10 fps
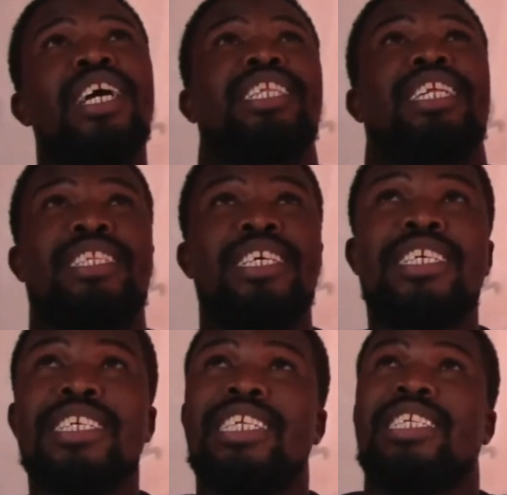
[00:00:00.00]
That this
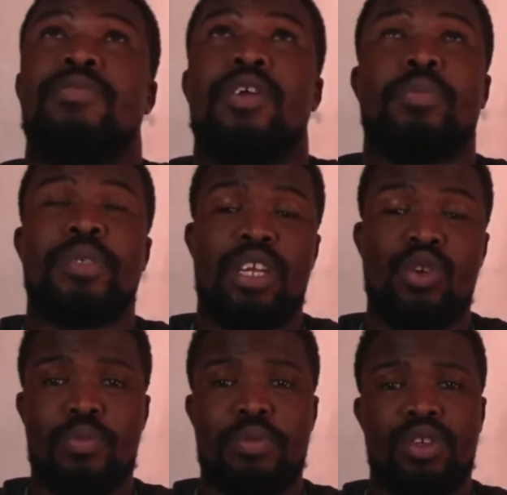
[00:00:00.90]
is a developed
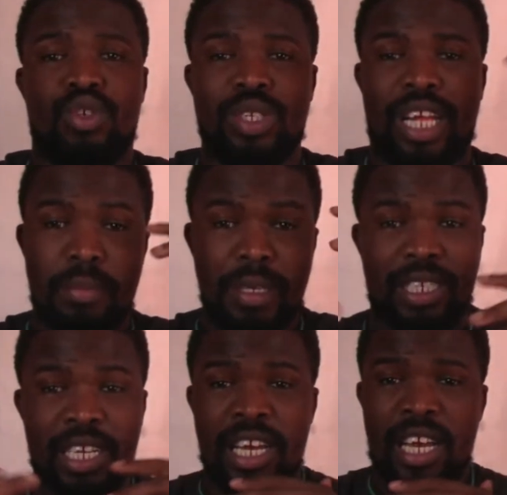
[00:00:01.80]
canopy. So that
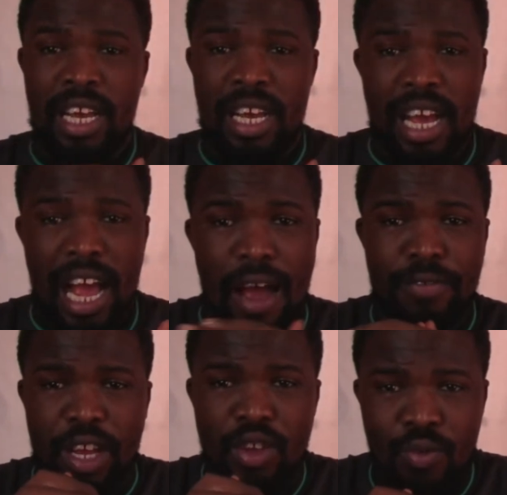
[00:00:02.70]
means
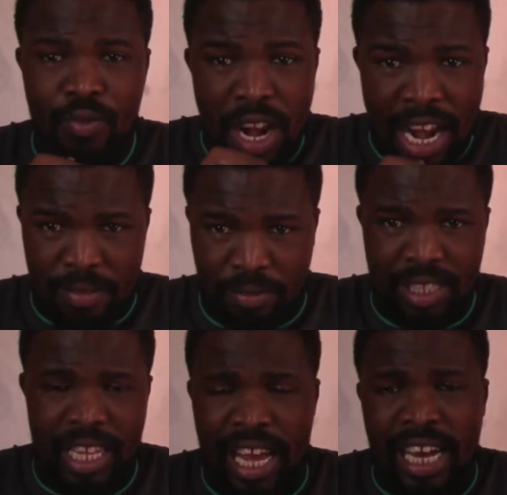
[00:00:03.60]
after you've left
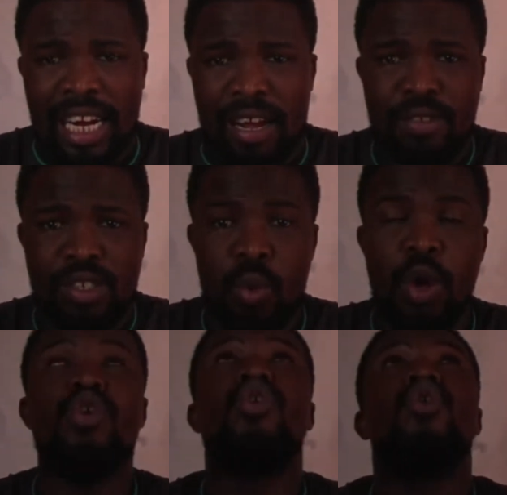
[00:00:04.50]
the aircraft,
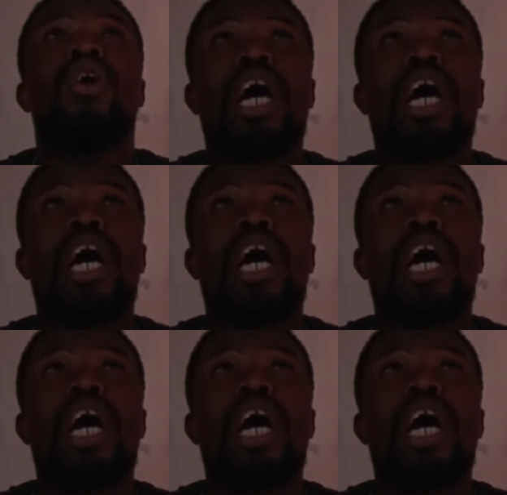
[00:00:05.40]
when you look